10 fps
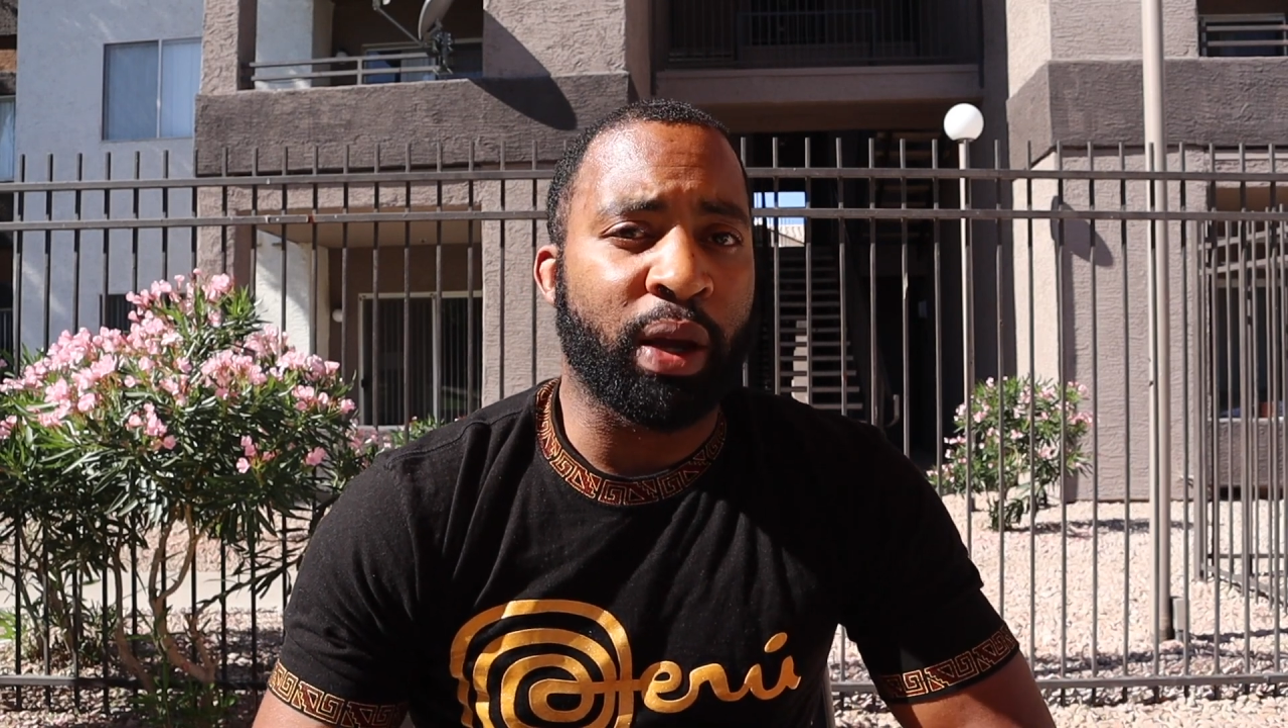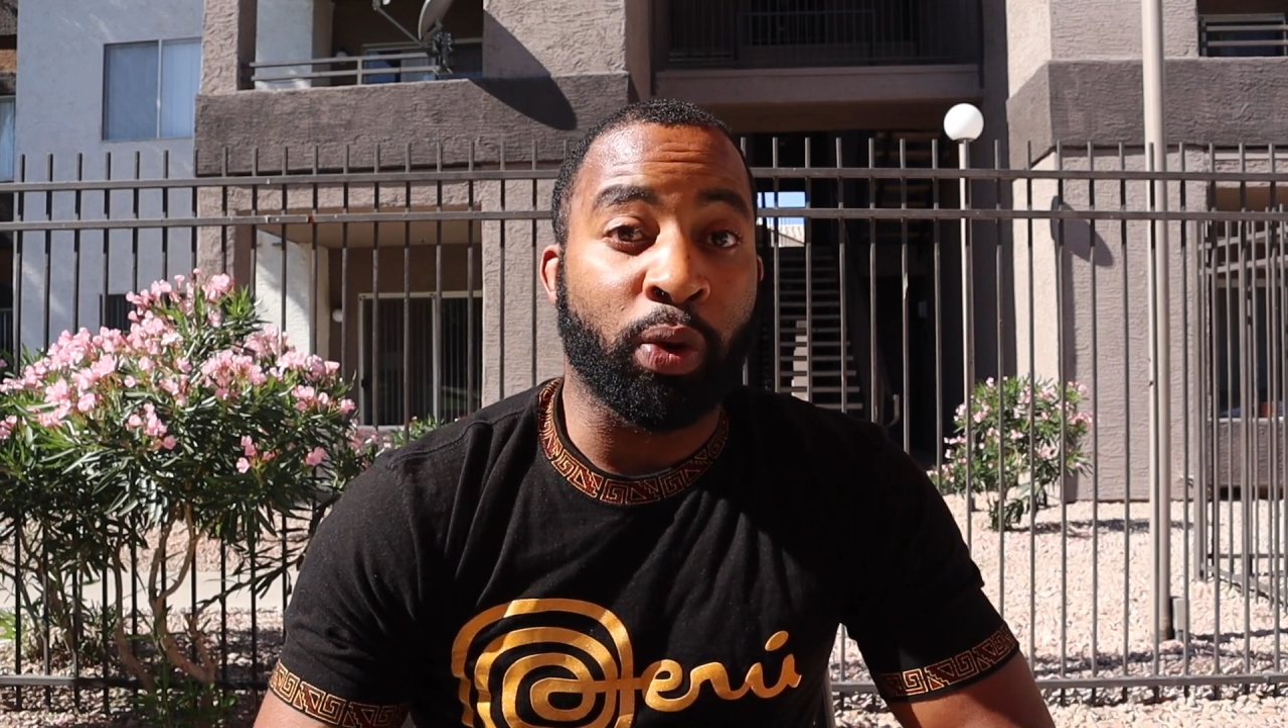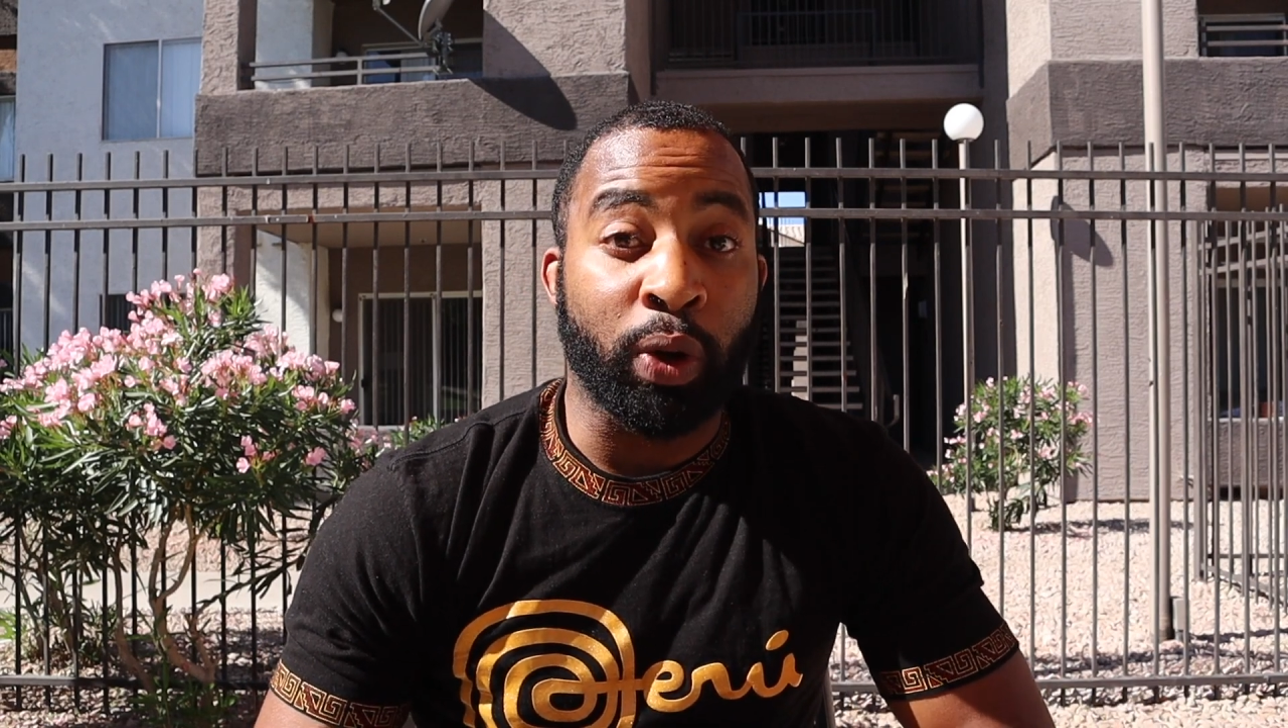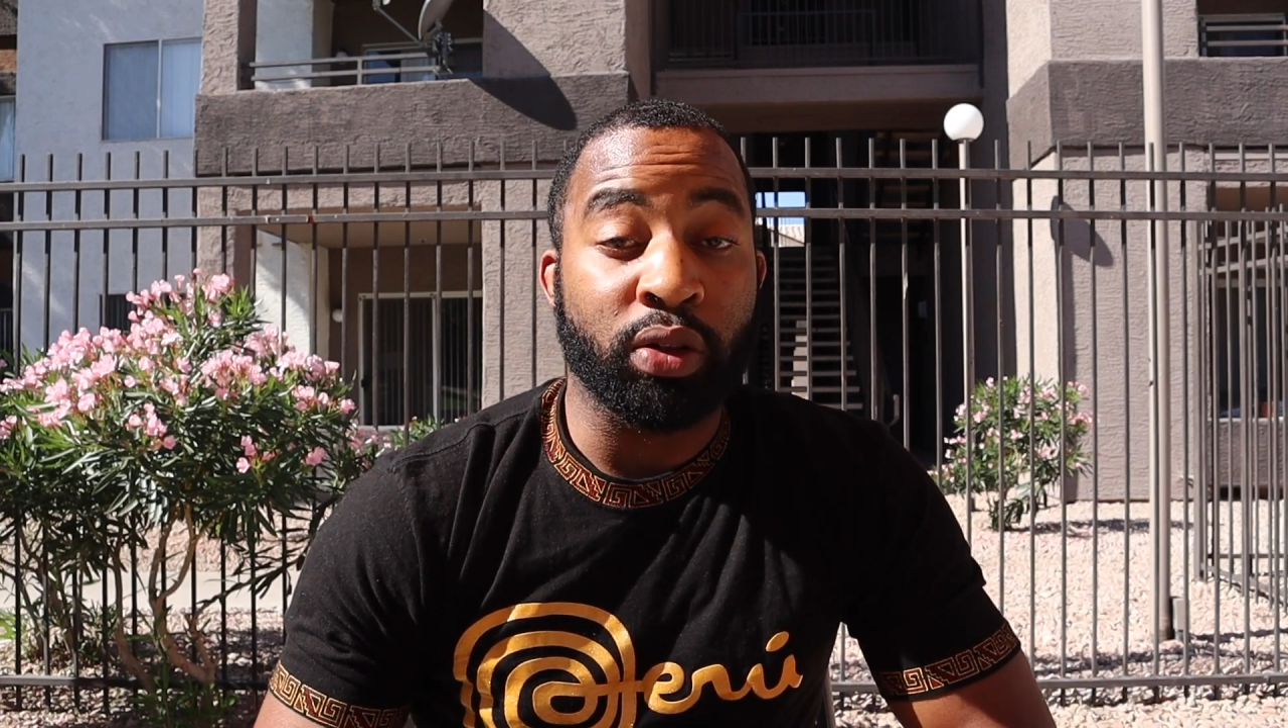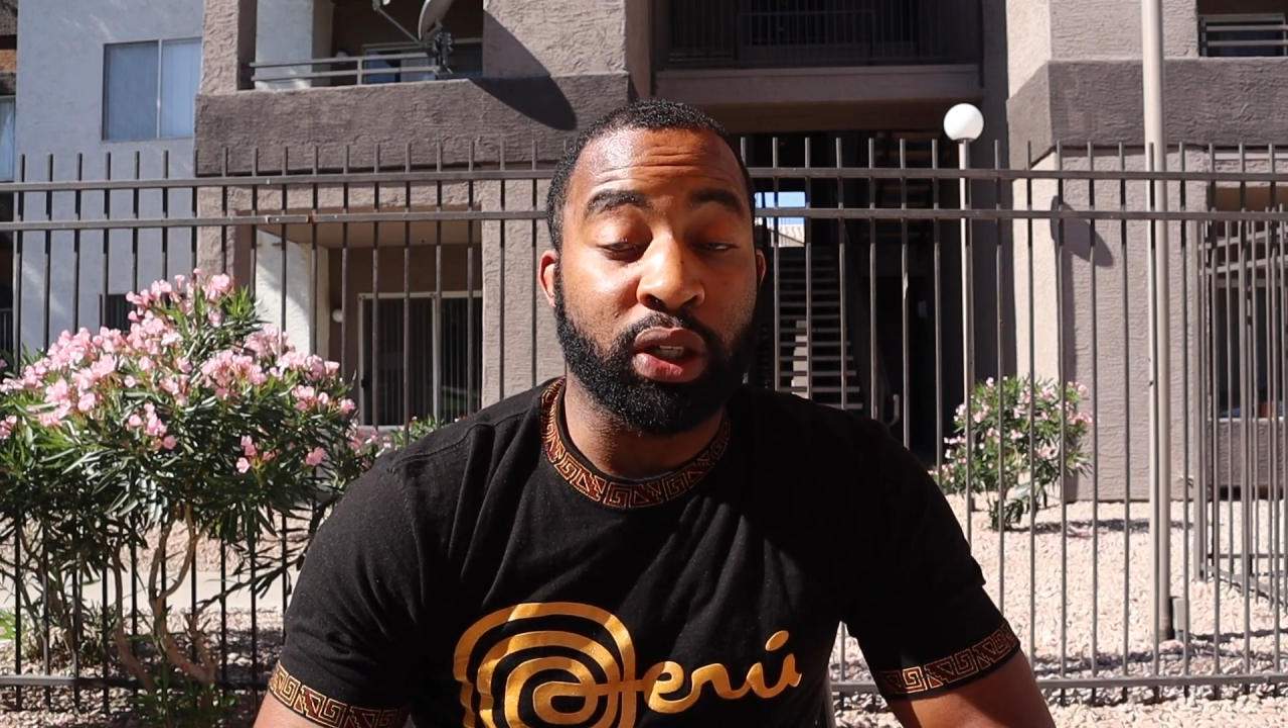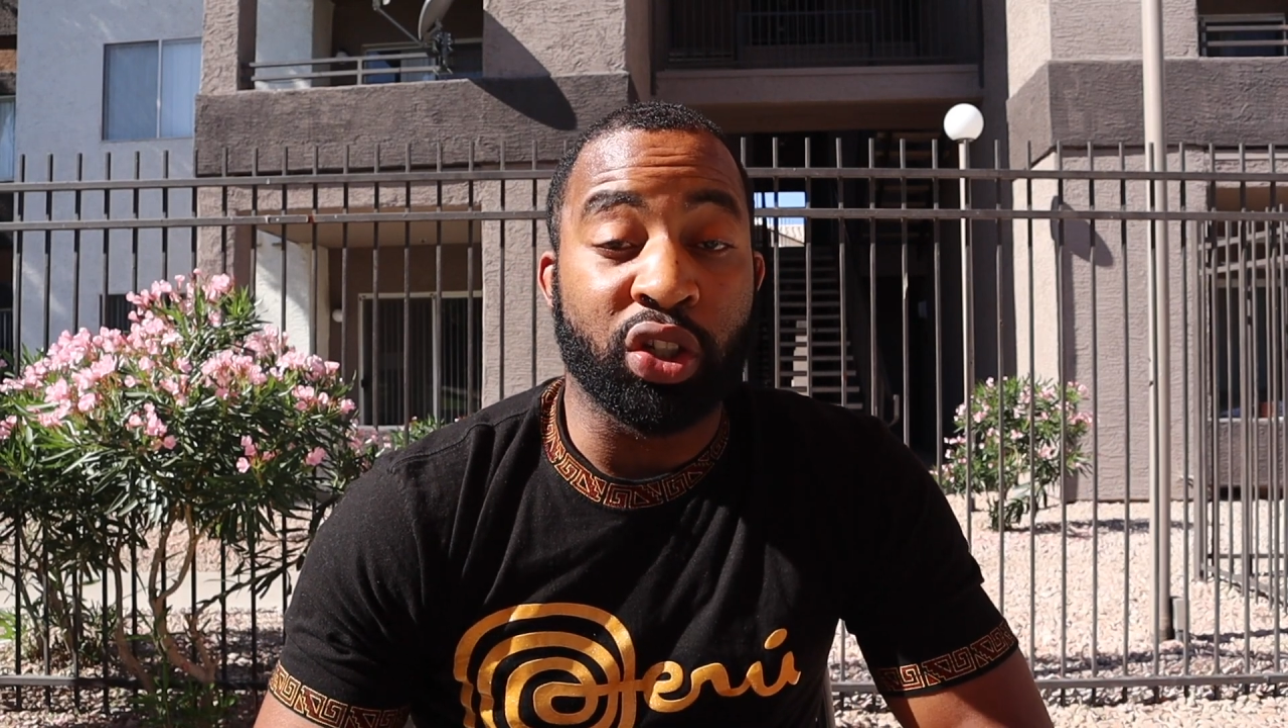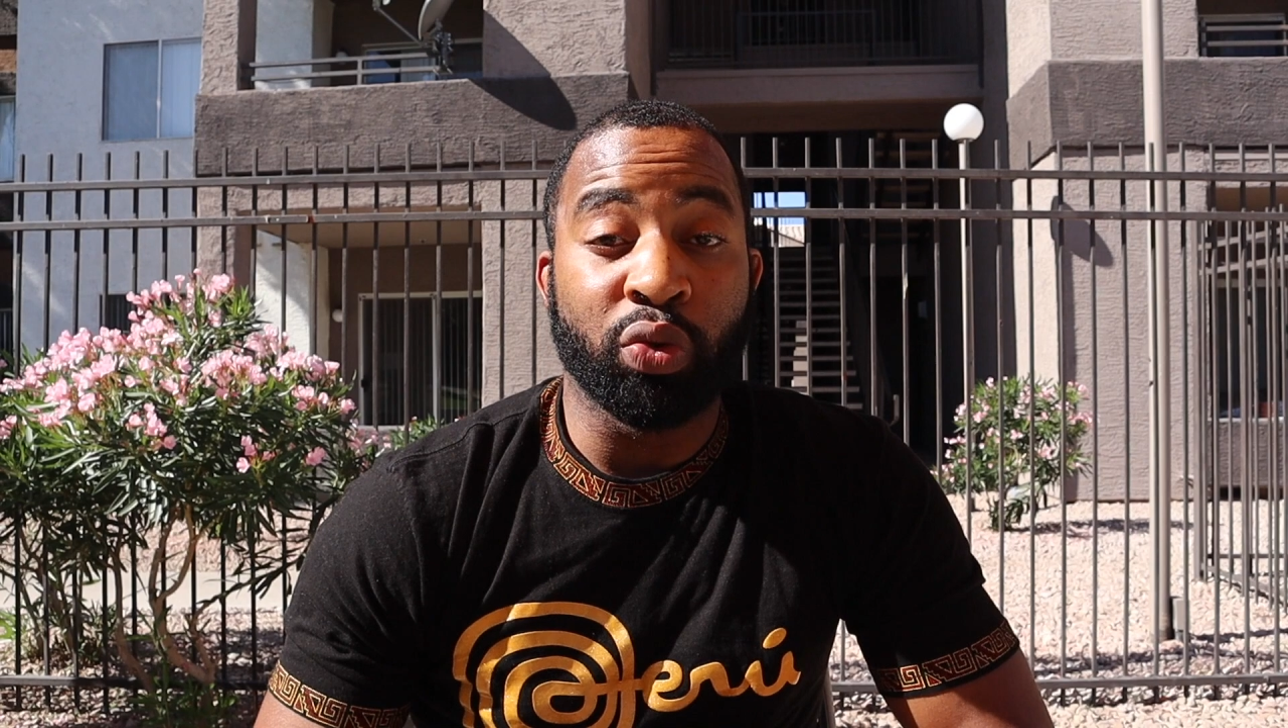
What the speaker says: type of routes that